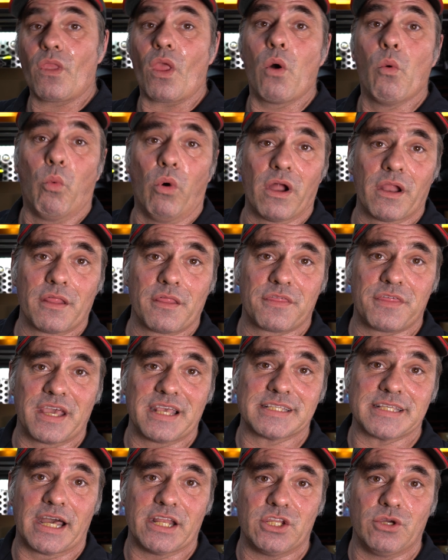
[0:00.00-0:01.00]
One of the
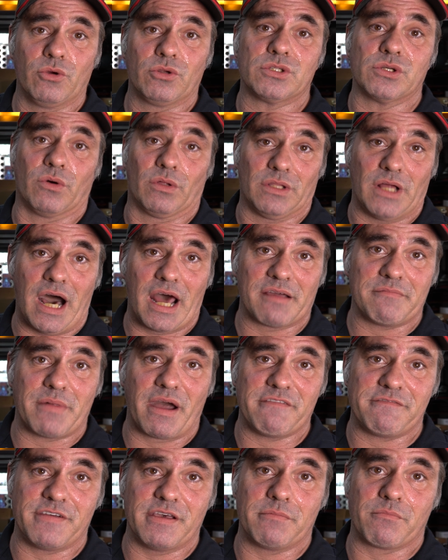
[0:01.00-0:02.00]
things I do to a lot of
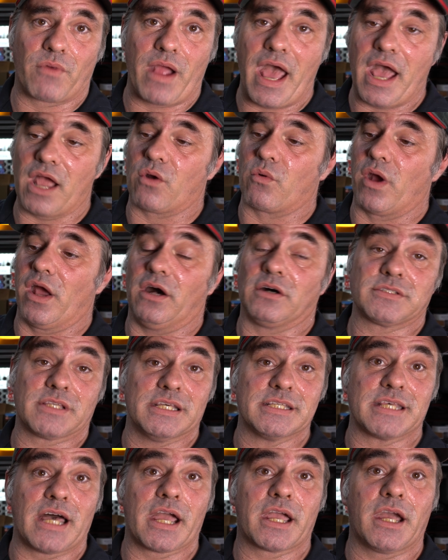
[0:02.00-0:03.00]
my Vim rag rails
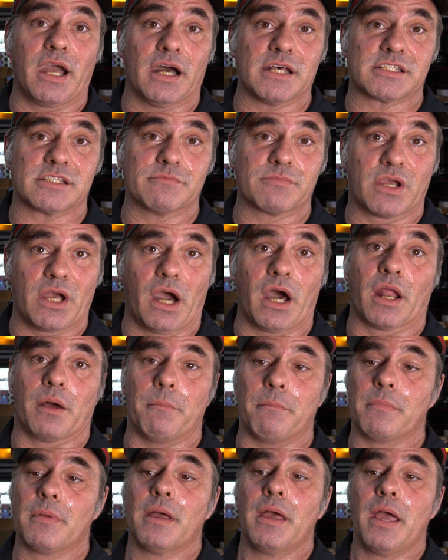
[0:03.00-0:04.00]
is I custom cut them.
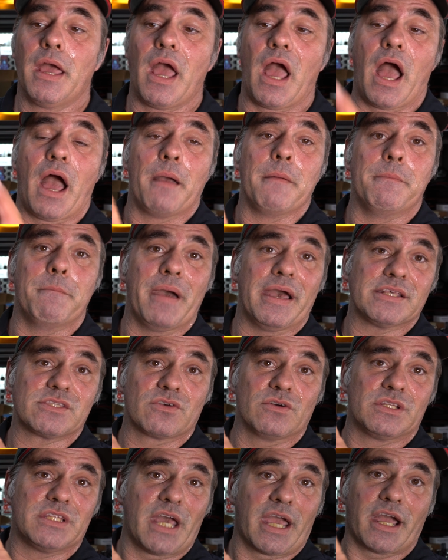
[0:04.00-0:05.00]

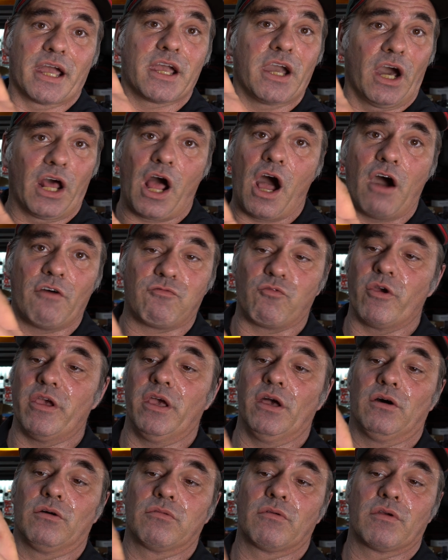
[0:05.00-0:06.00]
Basically take a cutoff
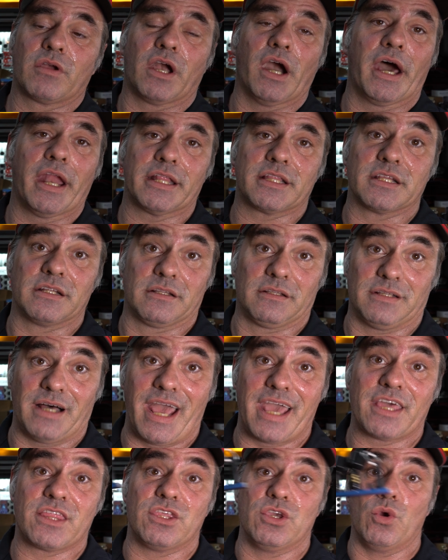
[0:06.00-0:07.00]
wheel, cut it to the
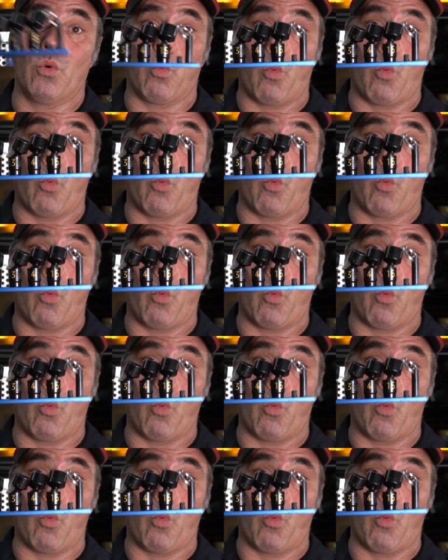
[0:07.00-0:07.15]
length you